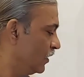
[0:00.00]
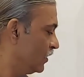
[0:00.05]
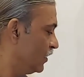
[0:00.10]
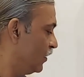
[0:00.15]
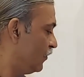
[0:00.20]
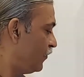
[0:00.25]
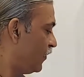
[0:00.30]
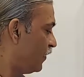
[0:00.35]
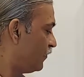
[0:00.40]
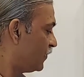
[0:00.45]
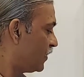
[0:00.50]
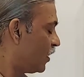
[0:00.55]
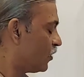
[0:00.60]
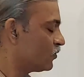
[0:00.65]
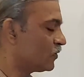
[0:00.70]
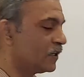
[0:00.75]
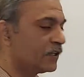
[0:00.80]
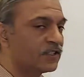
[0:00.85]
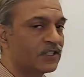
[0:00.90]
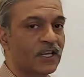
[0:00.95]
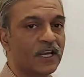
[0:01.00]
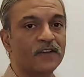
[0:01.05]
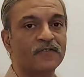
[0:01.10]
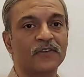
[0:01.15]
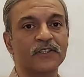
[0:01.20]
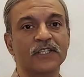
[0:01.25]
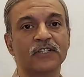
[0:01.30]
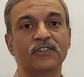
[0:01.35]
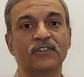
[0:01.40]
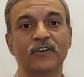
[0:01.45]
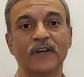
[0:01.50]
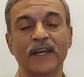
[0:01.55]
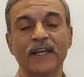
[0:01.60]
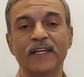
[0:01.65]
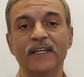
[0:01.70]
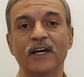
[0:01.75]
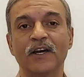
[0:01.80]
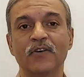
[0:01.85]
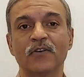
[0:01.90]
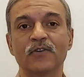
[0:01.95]
the fifth house itself is a
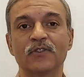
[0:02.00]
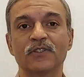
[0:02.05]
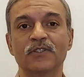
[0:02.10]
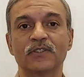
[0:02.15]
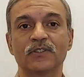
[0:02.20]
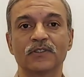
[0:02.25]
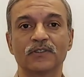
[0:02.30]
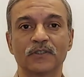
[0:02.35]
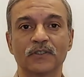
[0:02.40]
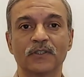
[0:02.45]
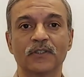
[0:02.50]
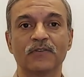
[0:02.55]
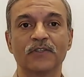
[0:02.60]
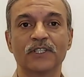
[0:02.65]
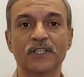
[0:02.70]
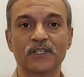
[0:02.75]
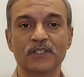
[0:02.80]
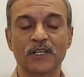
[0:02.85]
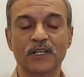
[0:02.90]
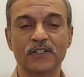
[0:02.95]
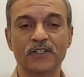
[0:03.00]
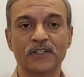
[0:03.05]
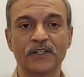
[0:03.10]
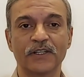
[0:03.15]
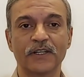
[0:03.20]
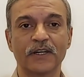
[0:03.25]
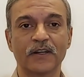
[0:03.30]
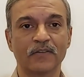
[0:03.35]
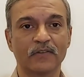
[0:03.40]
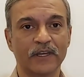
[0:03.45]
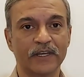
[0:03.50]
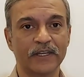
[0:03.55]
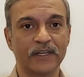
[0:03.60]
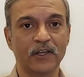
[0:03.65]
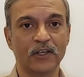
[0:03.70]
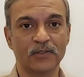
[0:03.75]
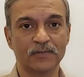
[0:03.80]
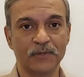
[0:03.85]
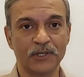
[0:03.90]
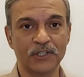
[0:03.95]
trine house, which is considered a very
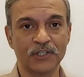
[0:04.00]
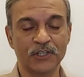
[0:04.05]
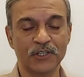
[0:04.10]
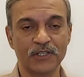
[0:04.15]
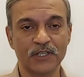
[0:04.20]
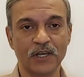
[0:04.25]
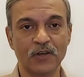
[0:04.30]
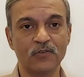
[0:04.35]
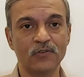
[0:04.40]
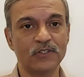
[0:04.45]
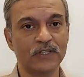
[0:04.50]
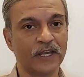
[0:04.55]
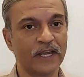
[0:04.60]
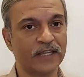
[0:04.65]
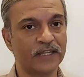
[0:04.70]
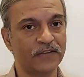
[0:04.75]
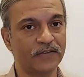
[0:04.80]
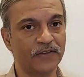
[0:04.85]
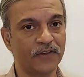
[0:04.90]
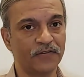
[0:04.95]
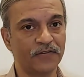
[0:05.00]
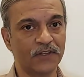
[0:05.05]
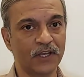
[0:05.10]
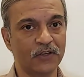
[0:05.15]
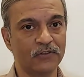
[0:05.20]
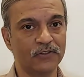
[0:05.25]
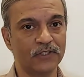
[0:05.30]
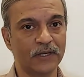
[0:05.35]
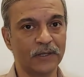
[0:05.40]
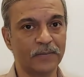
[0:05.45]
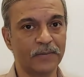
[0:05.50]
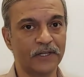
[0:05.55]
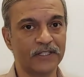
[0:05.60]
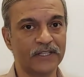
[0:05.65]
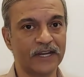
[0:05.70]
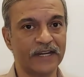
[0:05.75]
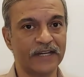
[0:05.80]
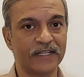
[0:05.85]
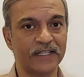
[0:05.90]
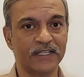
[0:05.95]
auspicious house, and the fifth house
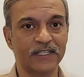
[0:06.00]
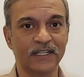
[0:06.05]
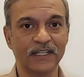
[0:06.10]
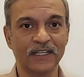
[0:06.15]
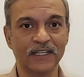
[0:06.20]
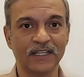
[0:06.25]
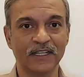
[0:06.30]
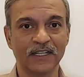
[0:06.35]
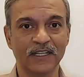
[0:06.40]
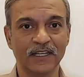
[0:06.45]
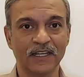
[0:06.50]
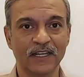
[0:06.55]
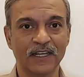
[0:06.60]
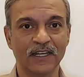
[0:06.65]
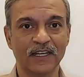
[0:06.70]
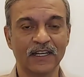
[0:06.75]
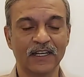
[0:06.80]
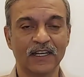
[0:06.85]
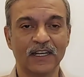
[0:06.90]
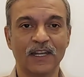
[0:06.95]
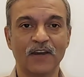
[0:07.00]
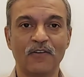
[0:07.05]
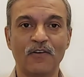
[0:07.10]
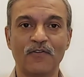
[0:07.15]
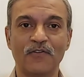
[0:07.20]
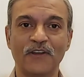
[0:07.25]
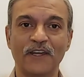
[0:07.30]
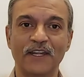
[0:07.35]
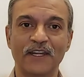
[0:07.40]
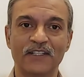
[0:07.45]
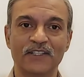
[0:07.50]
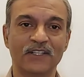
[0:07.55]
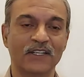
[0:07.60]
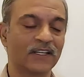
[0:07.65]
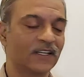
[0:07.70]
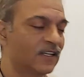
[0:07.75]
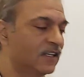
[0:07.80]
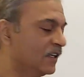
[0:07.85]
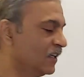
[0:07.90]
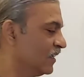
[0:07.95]
represents love affairs.
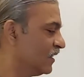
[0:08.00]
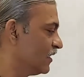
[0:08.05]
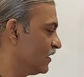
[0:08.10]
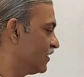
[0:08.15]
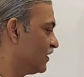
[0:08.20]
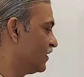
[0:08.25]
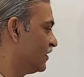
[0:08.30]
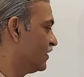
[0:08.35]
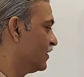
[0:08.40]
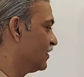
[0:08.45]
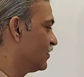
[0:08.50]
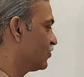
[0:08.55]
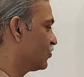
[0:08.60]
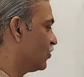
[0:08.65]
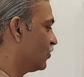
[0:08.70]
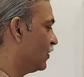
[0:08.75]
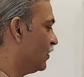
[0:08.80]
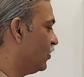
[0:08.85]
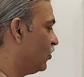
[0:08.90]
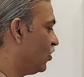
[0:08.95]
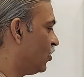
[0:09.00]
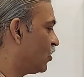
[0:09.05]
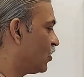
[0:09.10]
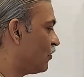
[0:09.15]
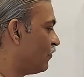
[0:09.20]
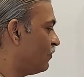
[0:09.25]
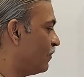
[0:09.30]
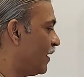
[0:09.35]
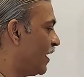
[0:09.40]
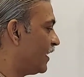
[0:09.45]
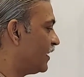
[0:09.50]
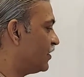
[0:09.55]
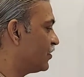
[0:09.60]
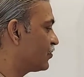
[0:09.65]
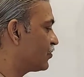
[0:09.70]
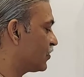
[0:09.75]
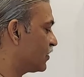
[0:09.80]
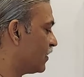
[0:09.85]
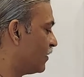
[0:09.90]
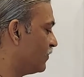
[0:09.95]
So, the lord of
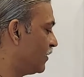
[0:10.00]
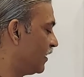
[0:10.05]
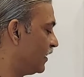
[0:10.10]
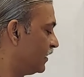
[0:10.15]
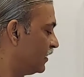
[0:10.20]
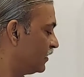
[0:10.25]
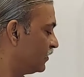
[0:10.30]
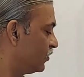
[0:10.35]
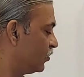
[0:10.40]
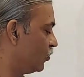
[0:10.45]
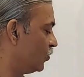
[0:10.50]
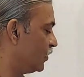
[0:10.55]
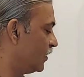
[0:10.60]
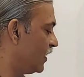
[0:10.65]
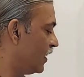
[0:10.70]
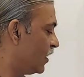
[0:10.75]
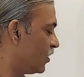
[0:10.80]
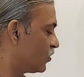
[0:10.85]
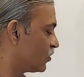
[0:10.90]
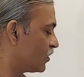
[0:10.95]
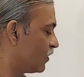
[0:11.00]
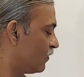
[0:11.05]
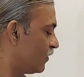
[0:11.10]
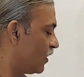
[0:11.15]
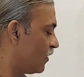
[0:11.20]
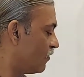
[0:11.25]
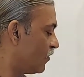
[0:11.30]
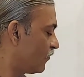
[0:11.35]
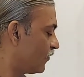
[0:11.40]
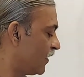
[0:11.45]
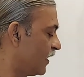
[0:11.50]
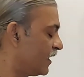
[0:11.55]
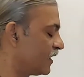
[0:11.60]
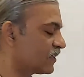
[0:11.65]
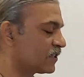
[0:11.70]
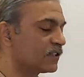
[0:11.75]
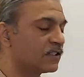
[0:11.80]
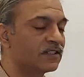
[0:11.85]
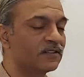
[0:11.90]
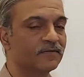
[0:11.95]
marriage coming to the house of love
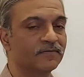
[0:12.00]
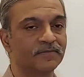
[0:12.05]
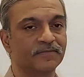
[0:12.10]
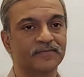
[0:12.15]
affairs